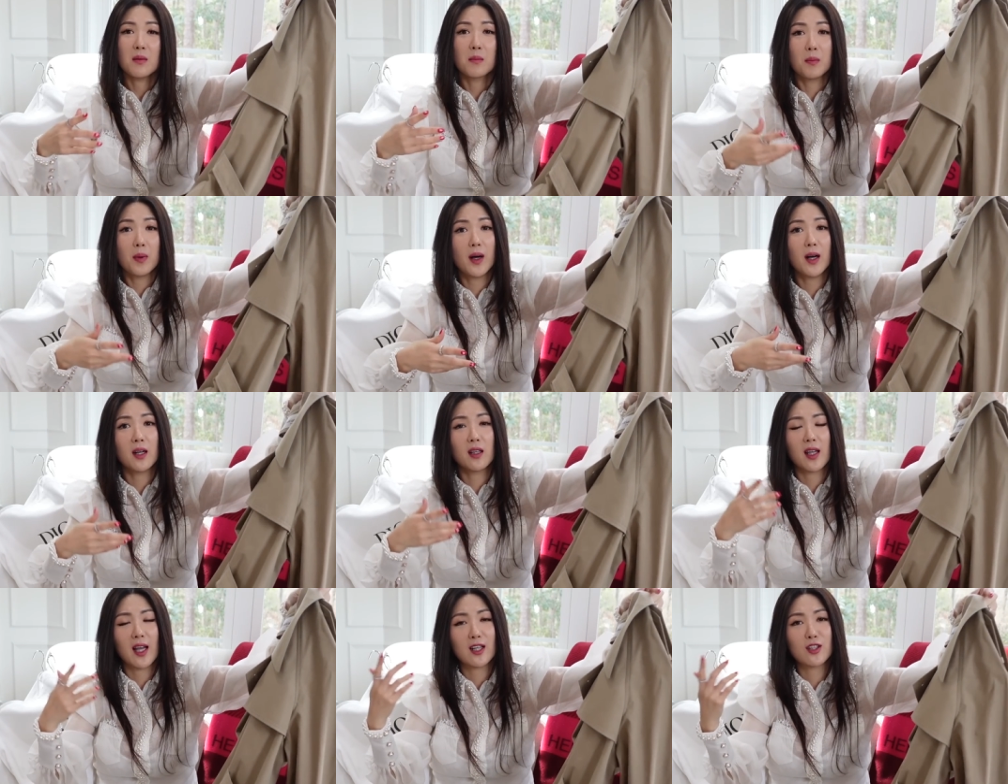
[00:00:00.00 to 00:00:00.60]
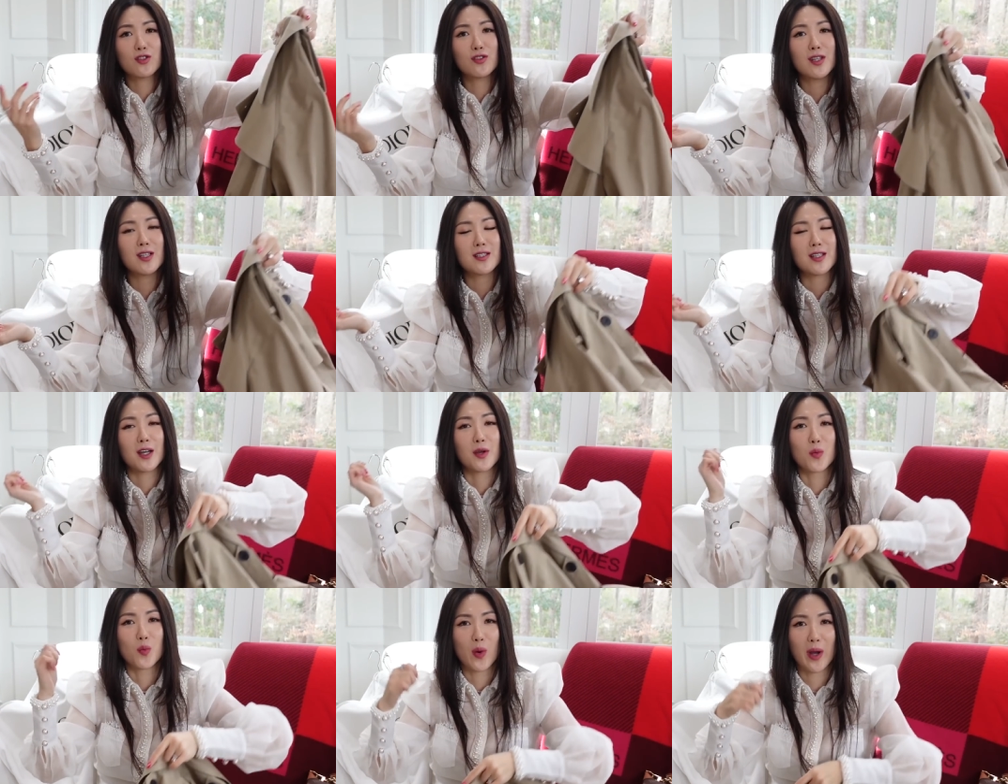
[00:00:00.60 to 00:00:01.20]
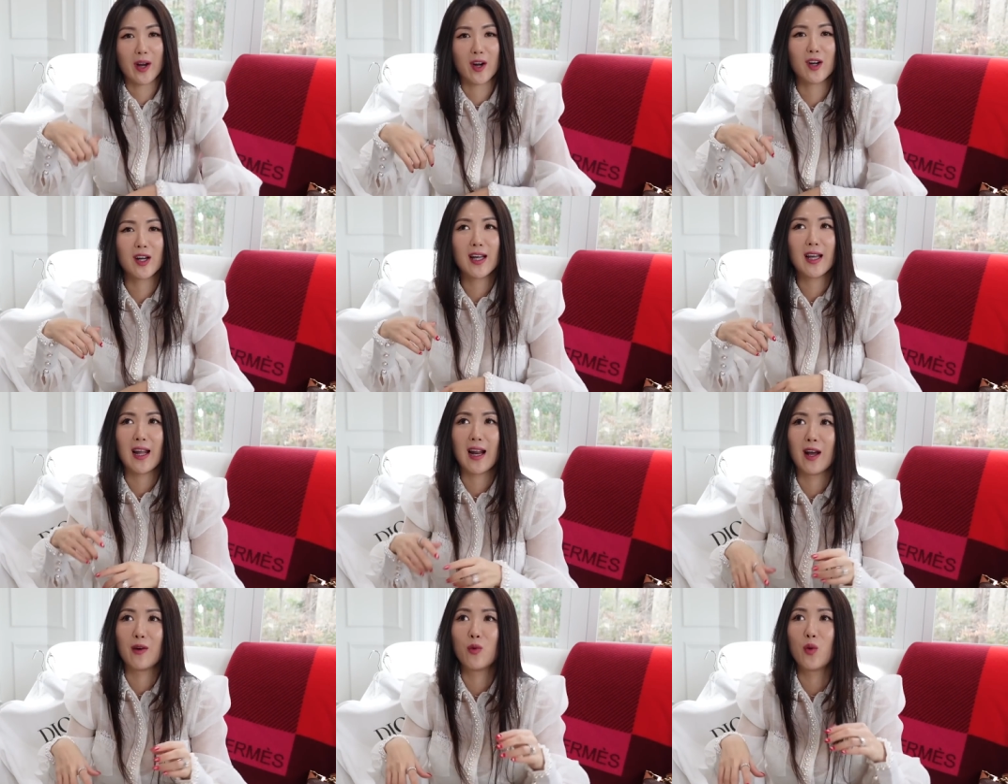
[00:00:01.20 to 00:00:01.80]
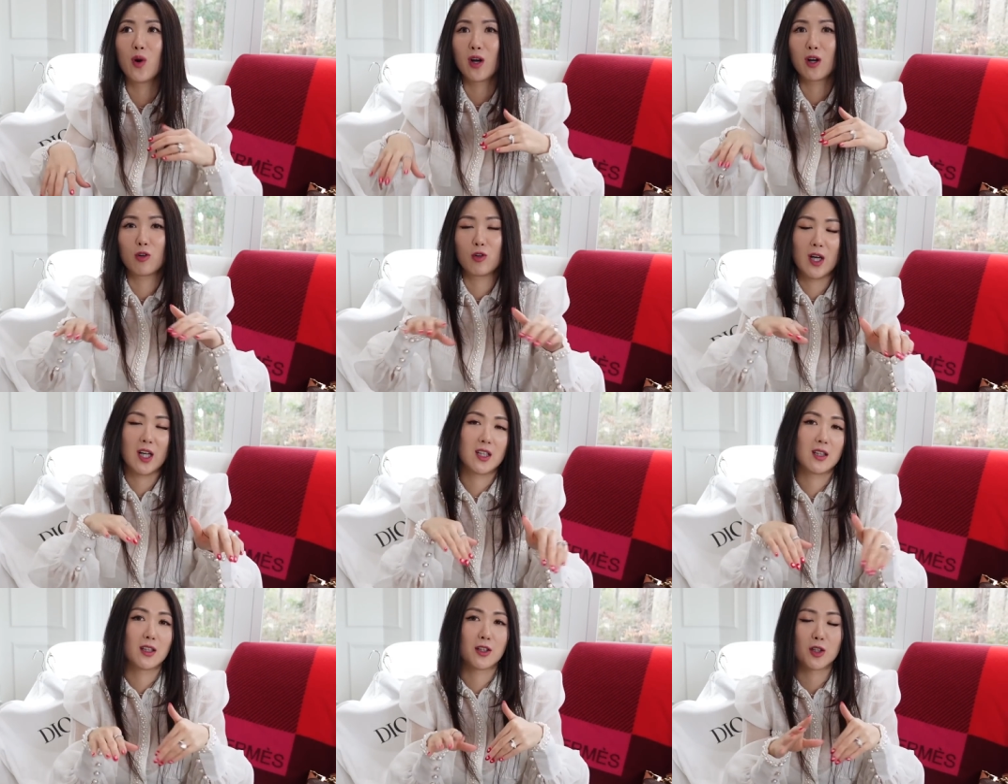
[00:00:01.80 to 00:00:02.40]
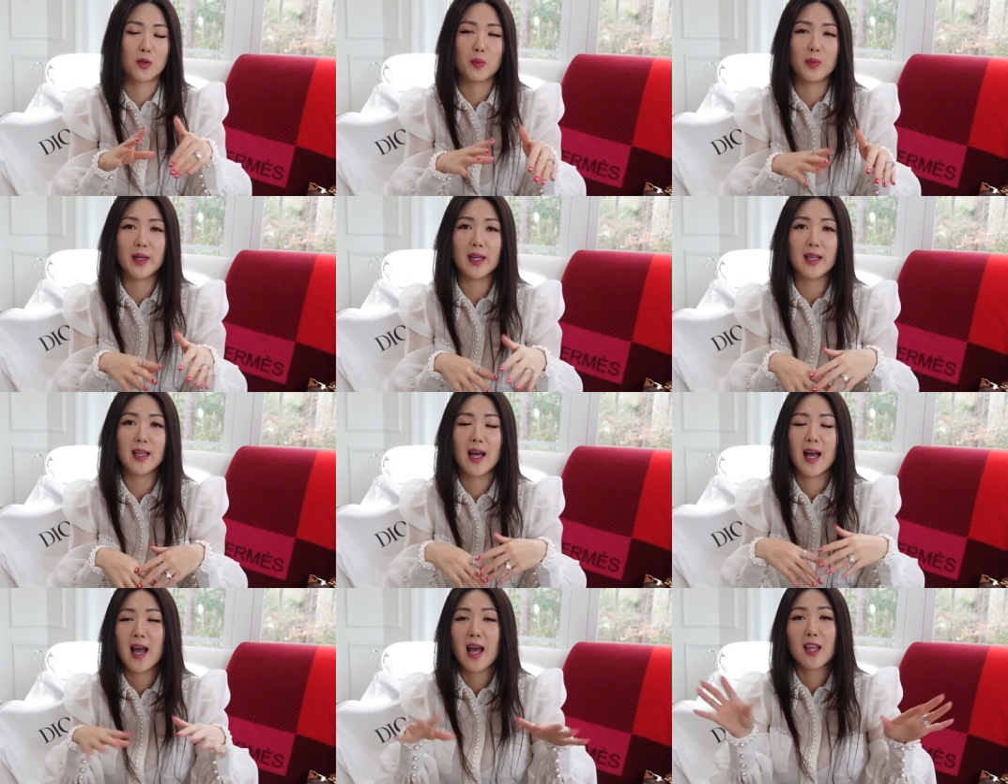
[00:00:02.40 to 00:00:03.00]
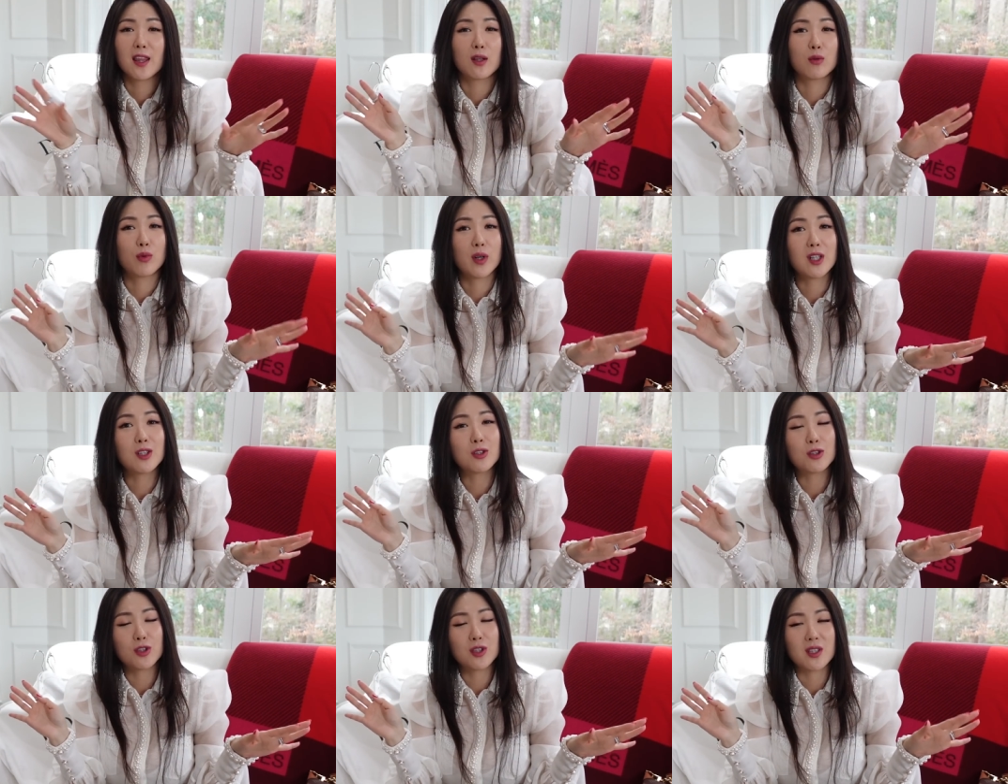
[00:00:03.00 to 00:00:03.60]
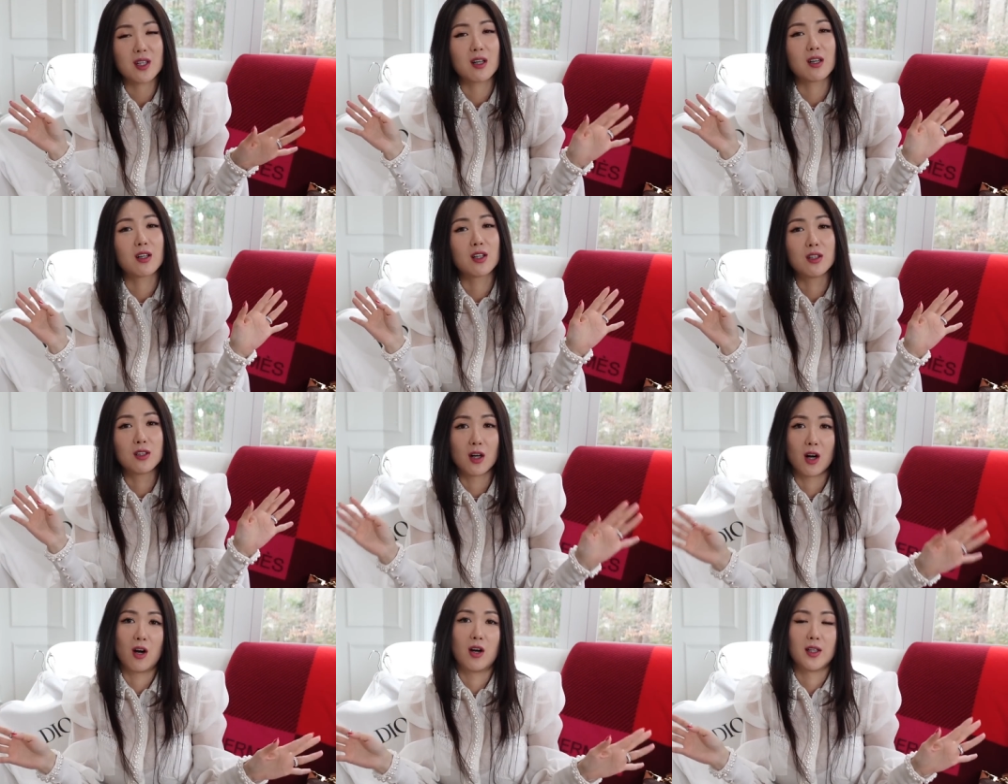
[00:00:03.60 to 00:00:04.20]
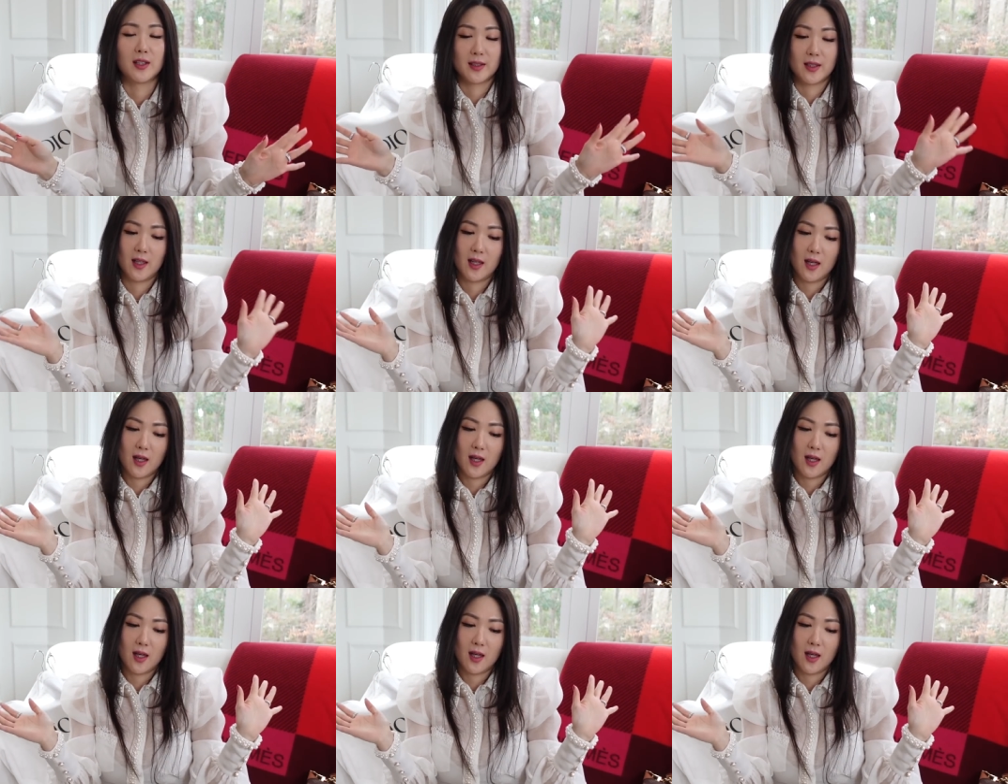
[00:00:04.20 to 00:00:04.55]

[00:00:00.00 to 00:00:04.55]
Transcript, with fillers: but as soon as I wear it, I walk around a little bit, the wrinkles are gone.